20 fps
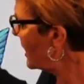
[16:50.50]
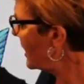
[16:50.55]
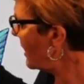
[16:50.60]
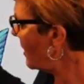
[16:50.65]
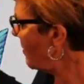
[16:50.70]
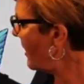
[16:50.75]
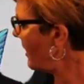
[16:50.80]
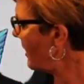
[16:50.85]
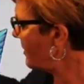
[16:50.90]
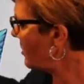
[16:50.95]

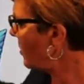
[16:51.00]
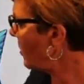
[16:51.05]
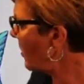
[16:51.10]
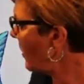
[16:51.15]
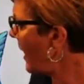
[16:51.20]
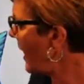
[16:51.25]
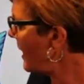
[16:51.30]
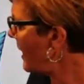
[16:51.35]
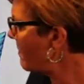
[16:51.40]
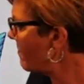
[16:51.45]
about the
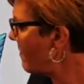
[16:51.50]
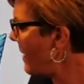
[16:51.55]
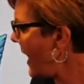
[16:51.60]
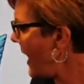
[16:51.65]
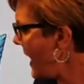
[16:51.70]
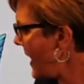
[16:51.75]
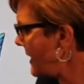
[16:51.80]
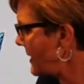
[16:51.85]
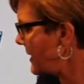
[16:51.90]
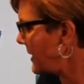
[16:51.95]
white
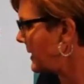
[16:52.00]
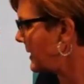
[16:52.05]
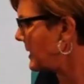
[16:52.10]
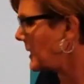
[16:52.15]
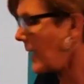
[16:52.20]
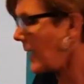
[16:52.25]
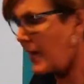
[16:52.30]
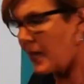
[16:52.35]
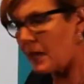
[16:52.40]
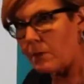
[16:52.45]
bass, the
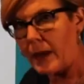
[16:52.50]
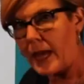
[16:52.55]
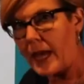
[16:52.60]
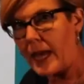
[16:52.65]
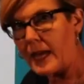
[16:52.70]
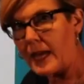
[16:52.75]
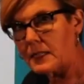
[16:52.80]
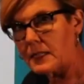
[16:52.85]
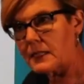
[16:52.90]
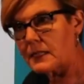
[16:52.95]
sand
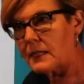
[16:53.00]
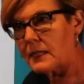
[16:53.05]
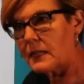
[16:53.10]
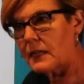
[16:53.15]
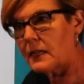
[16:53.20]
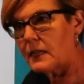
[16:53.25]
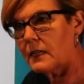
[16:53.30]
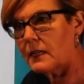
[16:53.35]
bass.